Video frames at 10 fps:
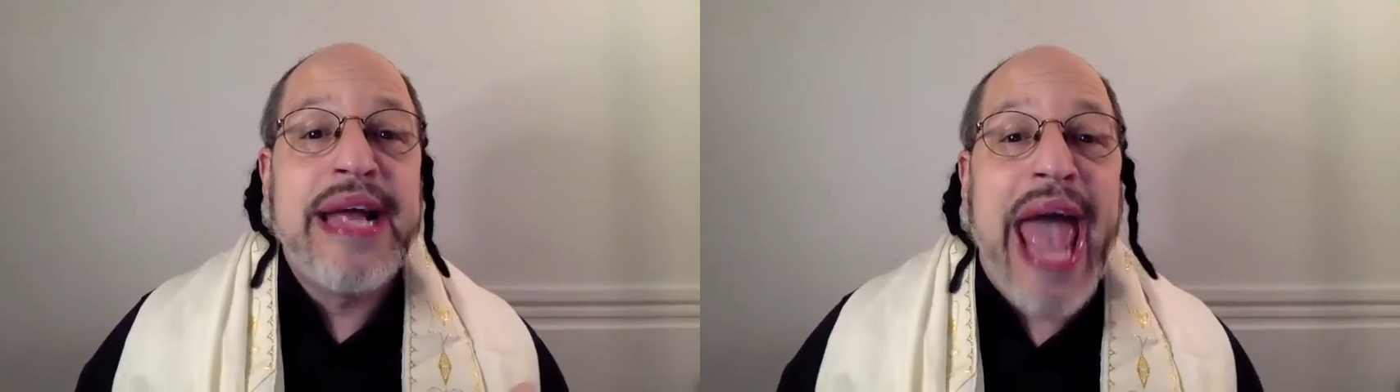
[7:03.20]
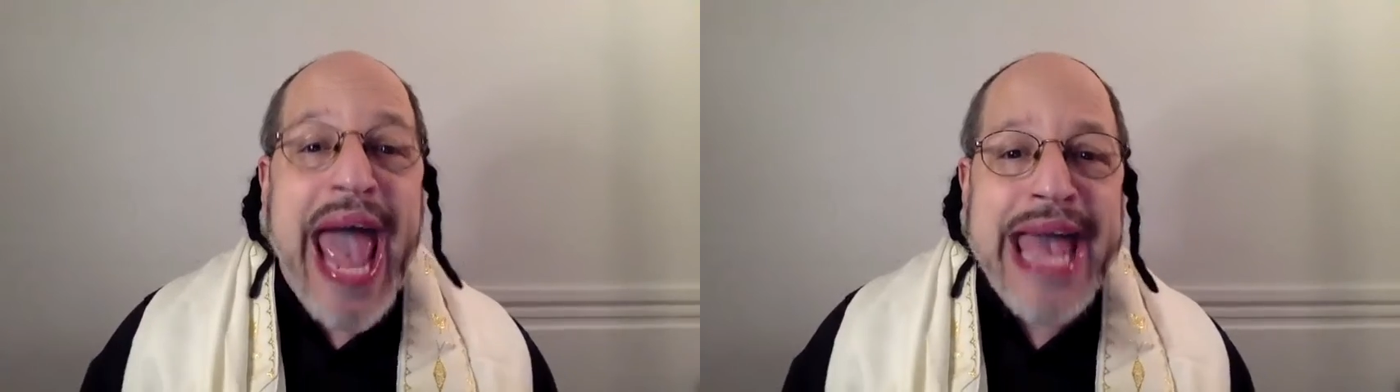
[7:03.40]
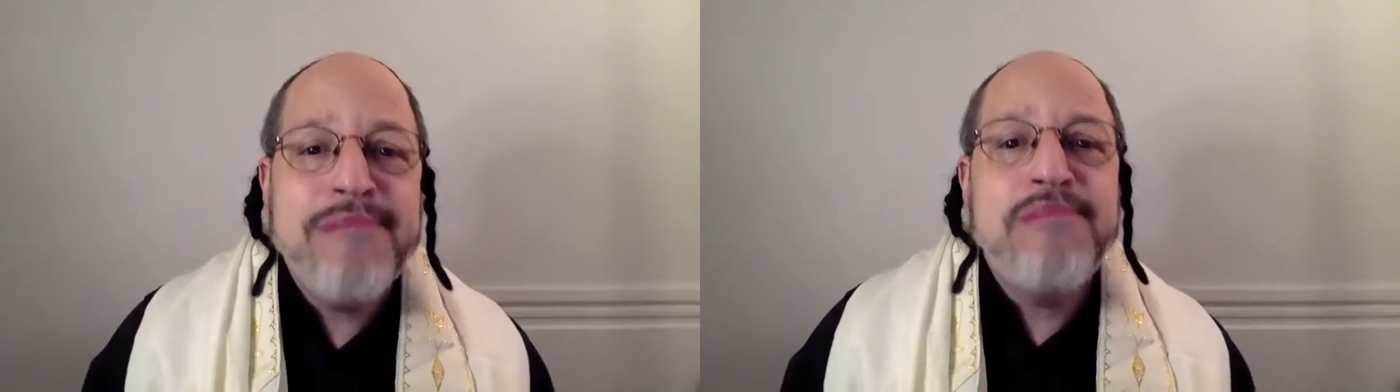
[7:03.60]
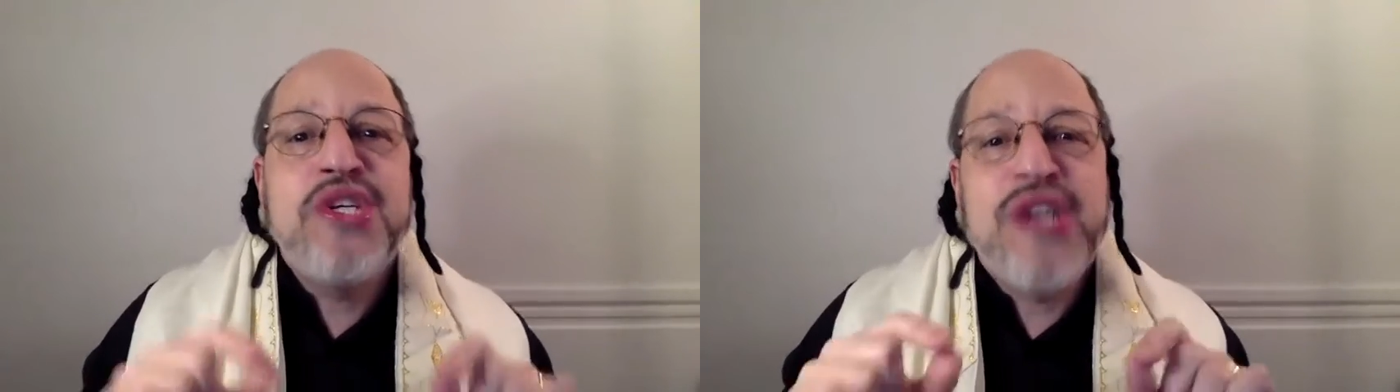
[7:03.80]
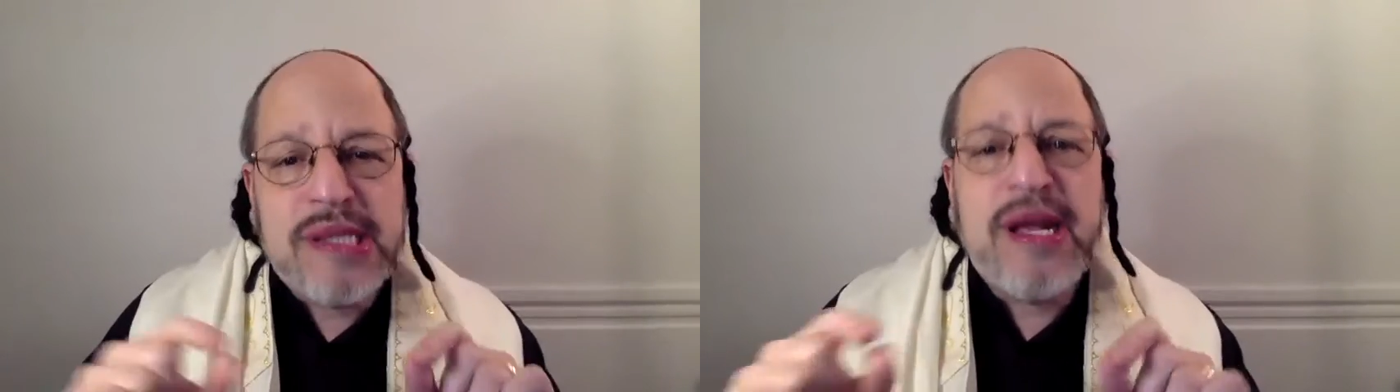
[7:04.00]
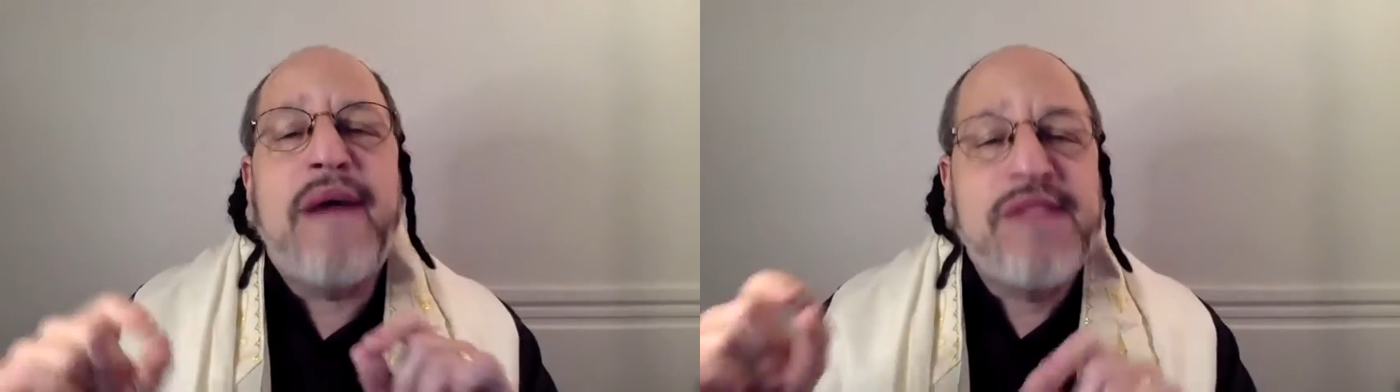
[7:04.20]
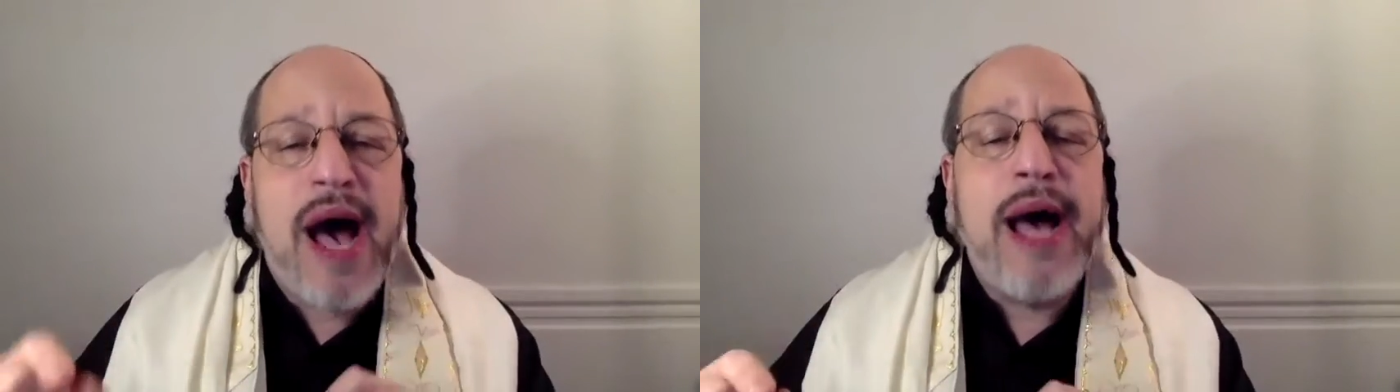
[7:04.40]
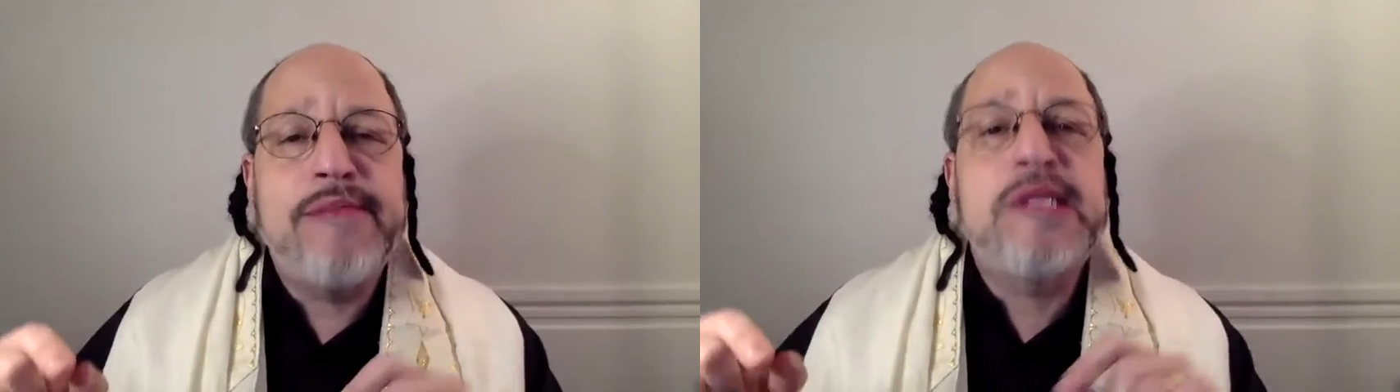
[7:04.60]
came just enough
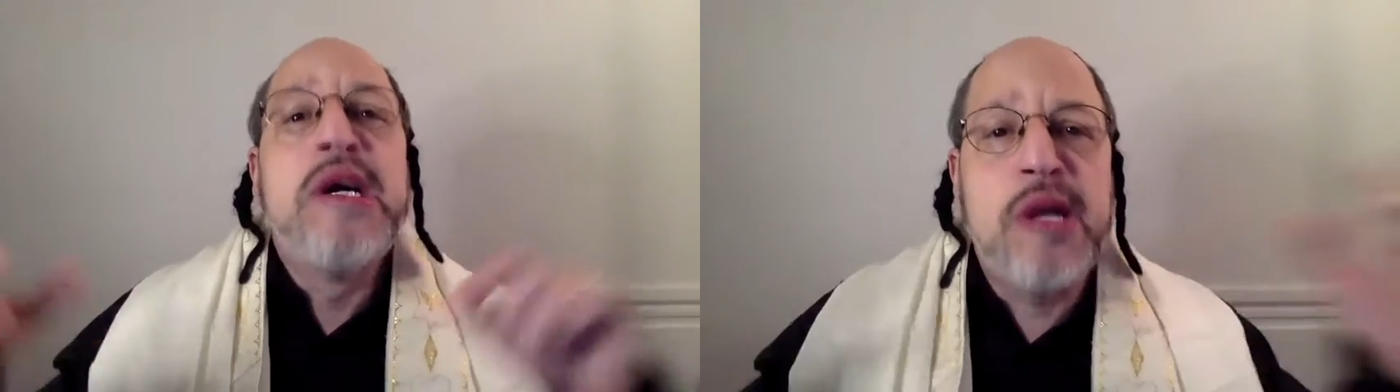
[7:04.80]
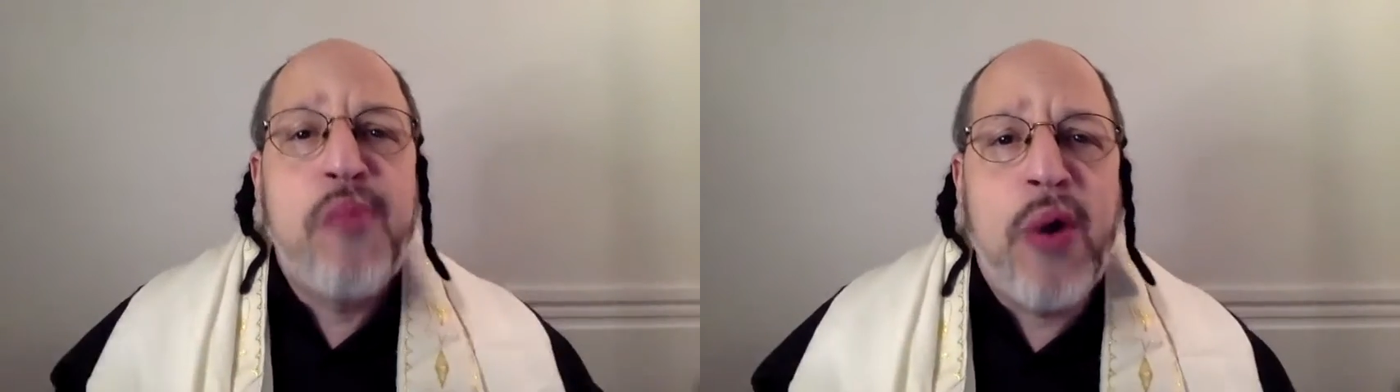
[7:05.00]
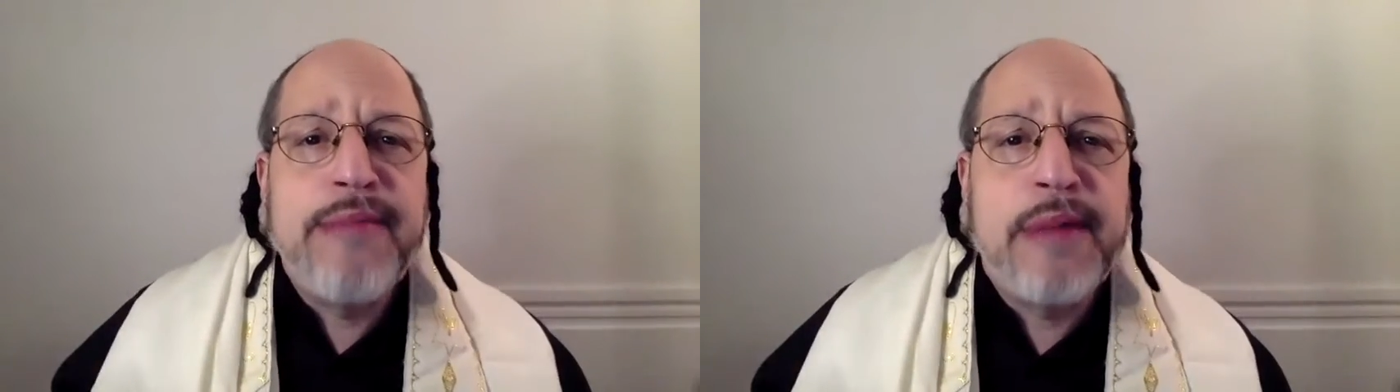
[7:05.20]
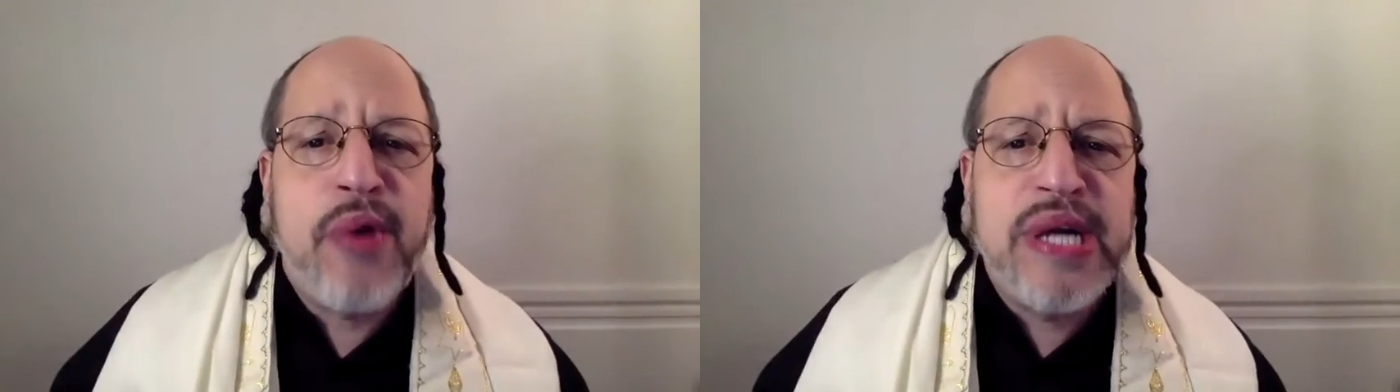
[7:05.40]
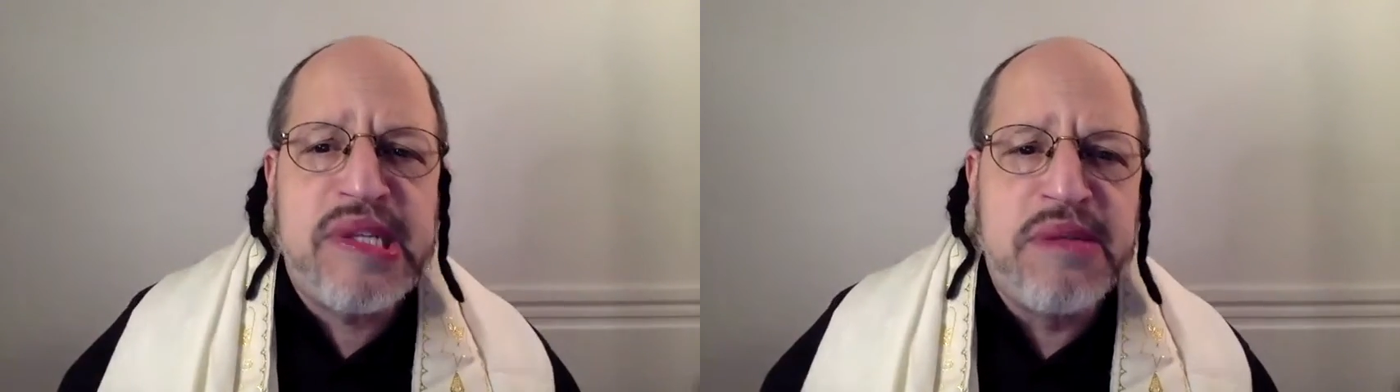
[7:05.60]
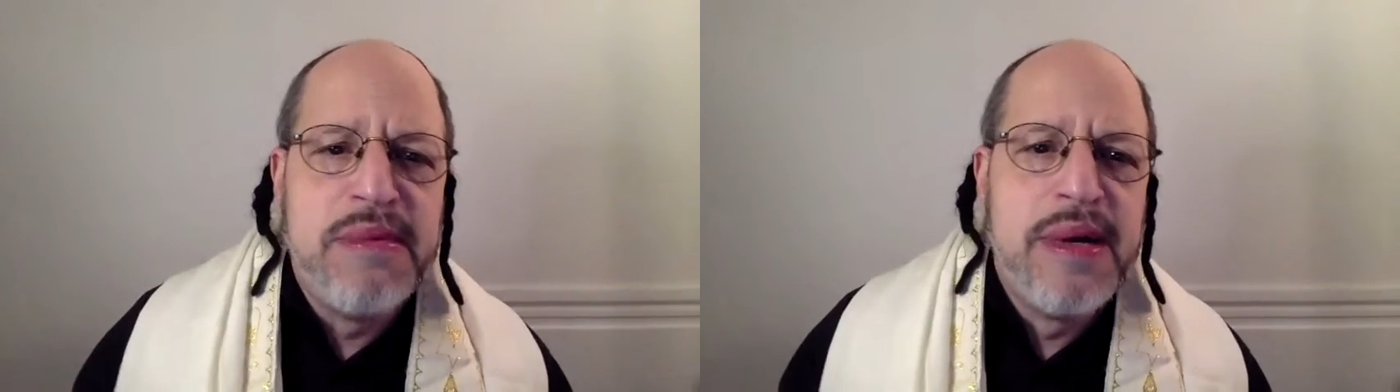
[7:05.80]
times to put him in prison.